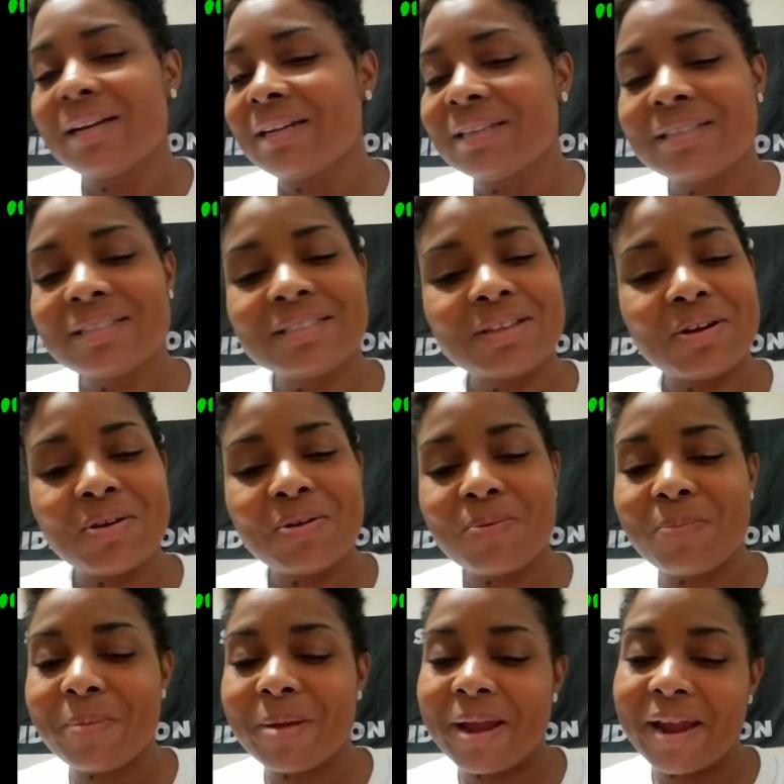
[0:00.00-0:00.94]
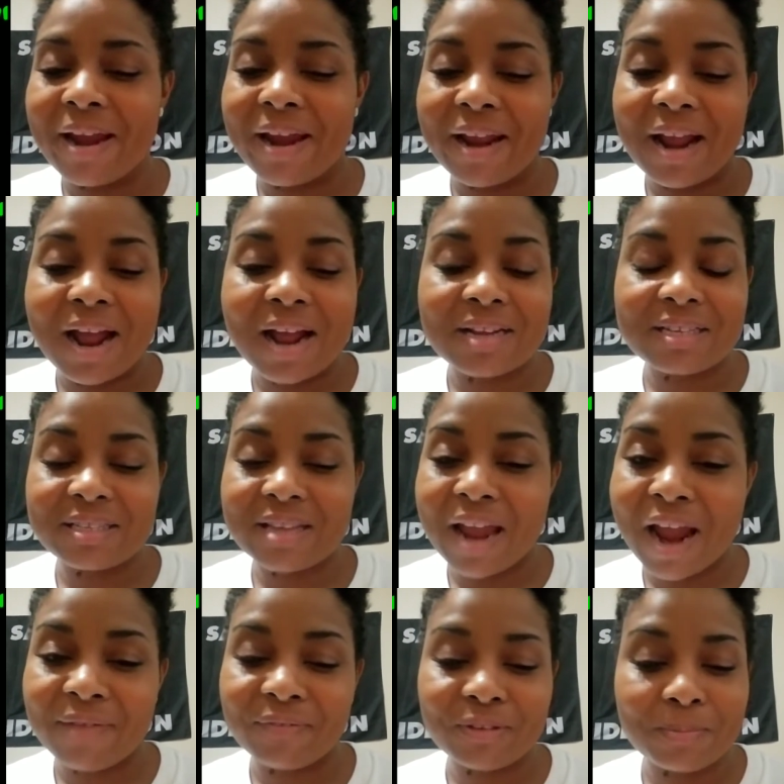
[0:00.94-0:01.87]
So, man, I just
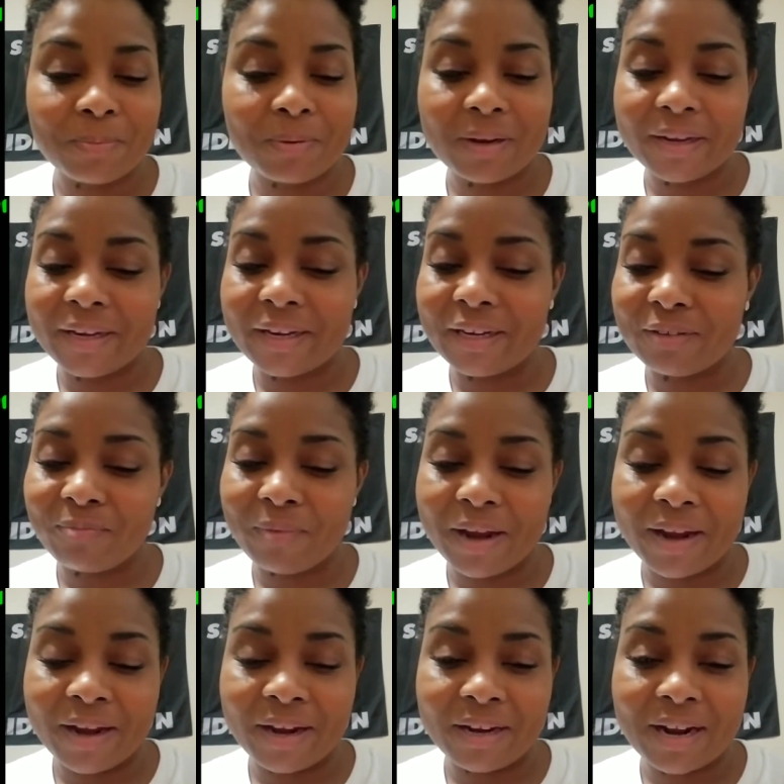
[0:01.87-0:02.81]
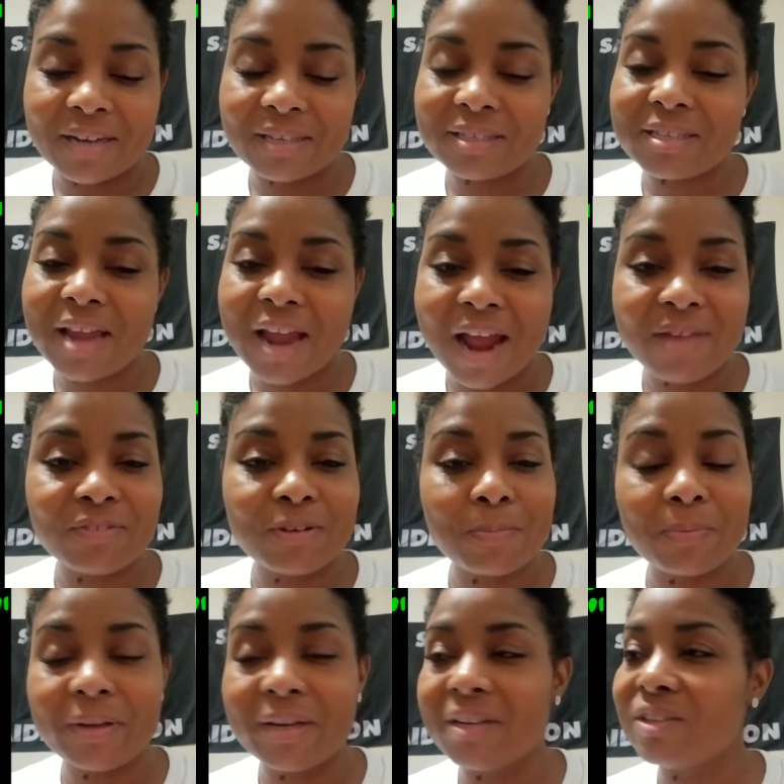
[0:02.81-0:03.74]
have to play it, man. I just have to
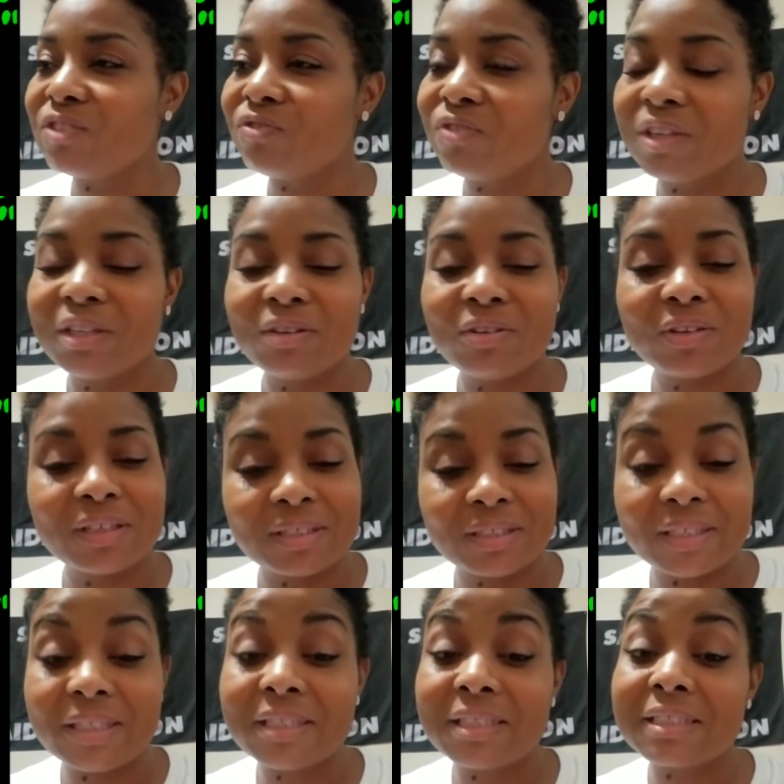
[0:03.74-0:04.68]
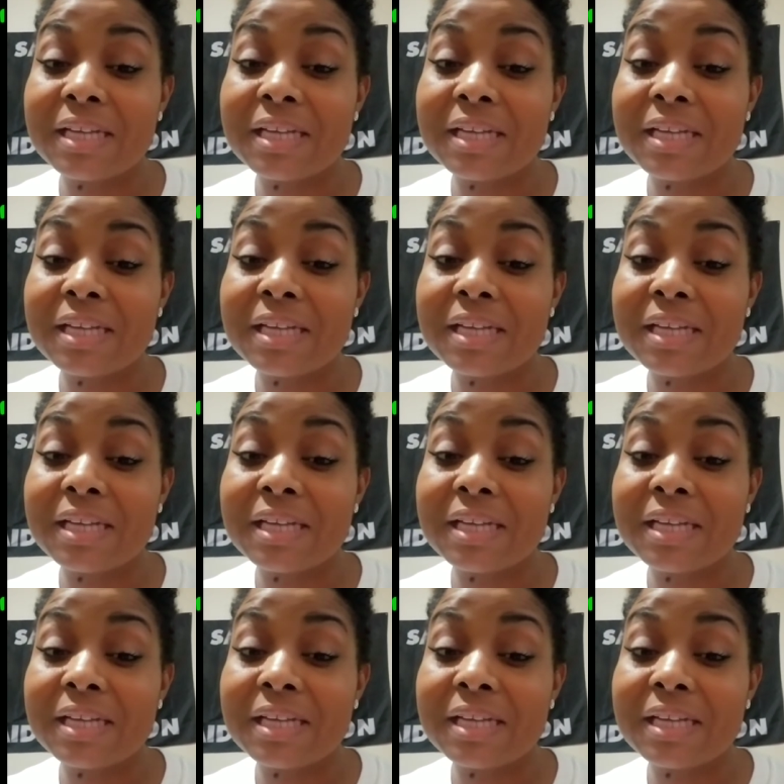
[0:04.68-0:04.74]
play this video because it is